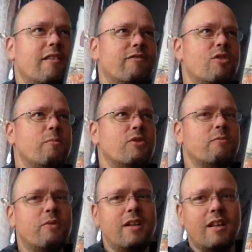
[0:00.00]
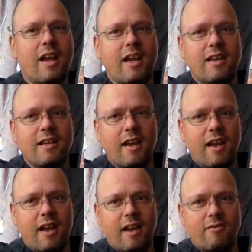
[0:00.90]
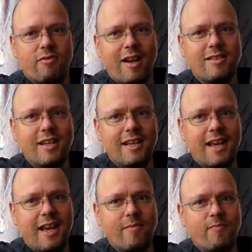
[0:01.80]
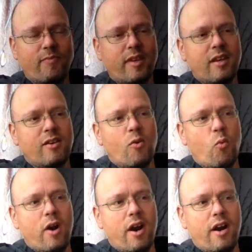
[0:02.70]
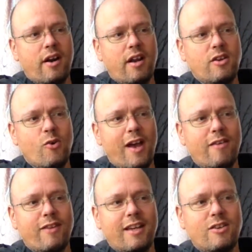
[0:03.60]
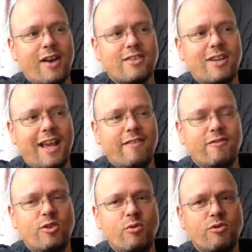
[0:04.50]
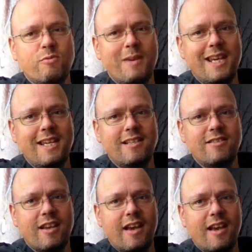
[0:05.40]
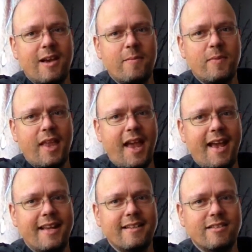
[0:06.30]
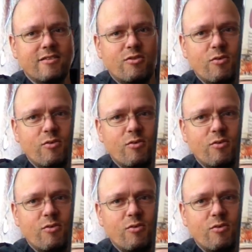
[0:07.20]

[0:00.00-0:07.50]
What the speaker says: of super sprint-like racing game where you actually have two speeds and two